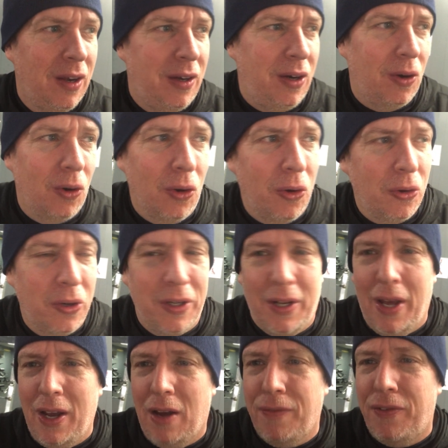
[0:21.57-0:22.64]
You know, earlier
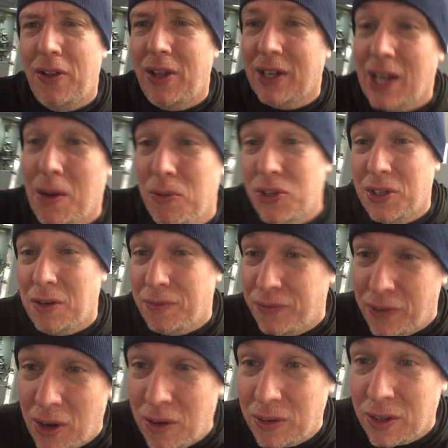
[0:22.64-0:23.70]
today, I felt like I was in a
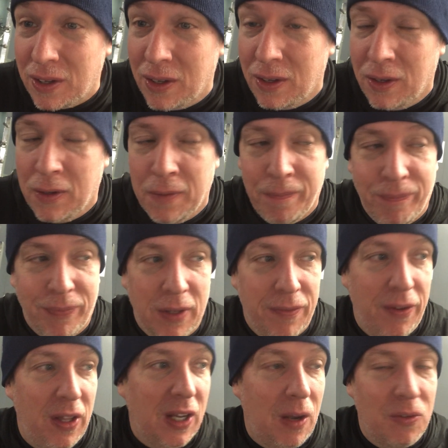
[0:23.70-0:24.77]
funk,
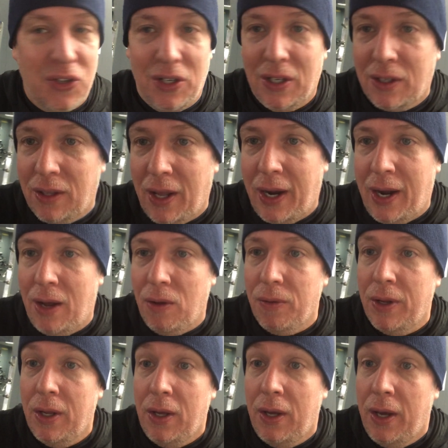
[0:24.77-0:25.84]
felt like I was in a cloud.
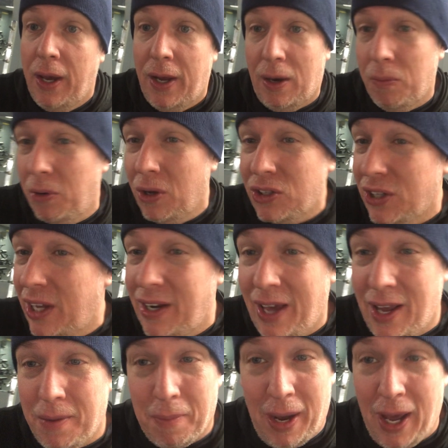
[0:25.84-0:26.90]
And I realized I
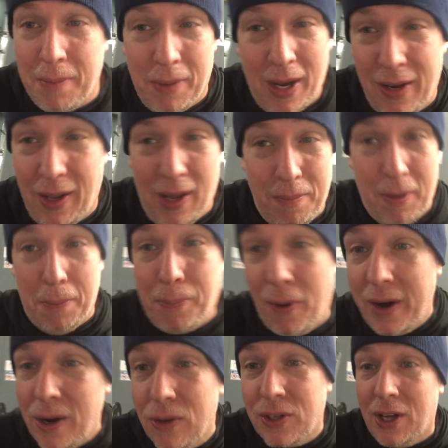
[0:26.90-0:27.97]
hadn't had, had, my, had my
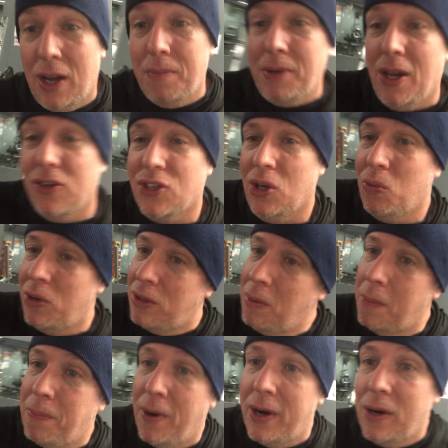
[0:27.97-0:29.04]
prayer time yet, so I went into
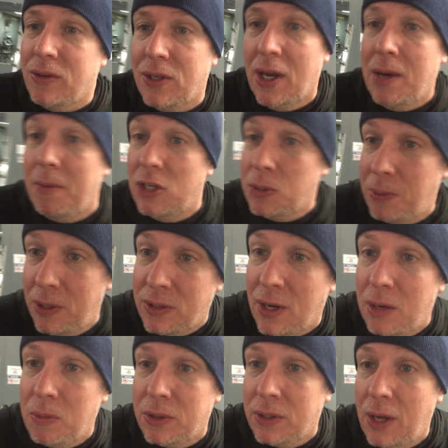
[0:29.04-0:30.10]
my prayer time. I spent
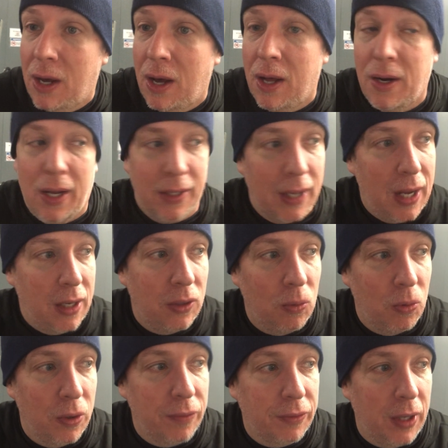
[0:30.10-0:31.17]
time with God. I got in the
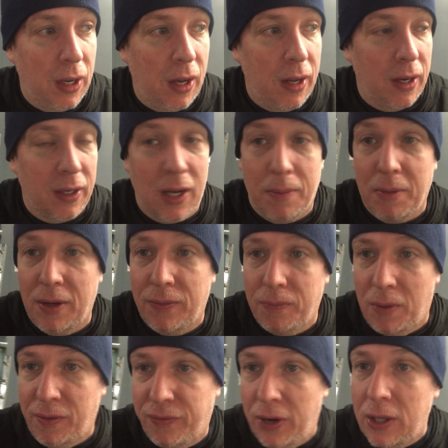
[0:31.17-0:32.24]
Word of God. I got my,
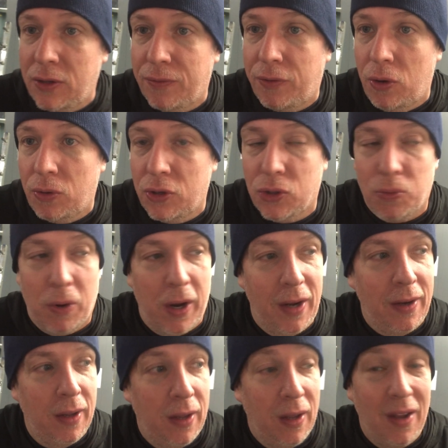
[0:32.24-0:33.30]
my faith focus right.
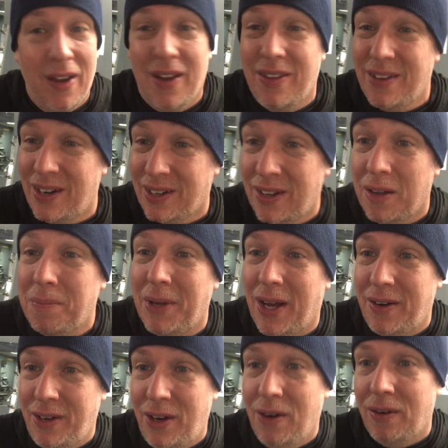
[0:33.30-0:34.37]
And then I come
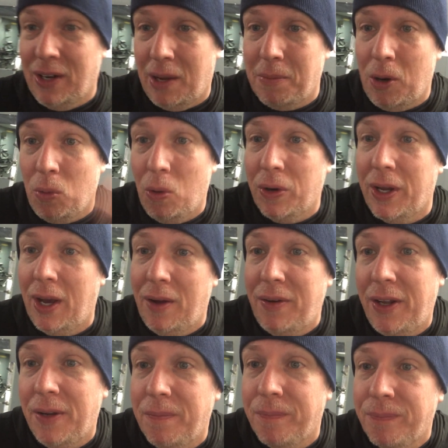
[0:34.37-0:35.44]
down here and I got my workout
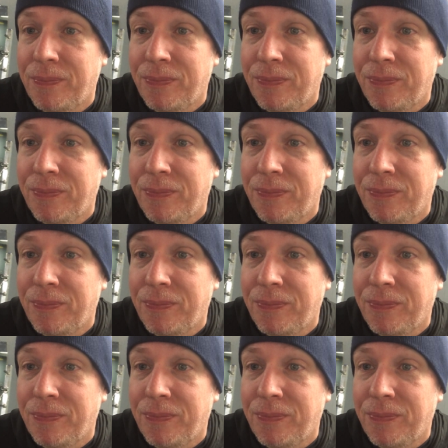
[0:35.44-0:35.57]
in.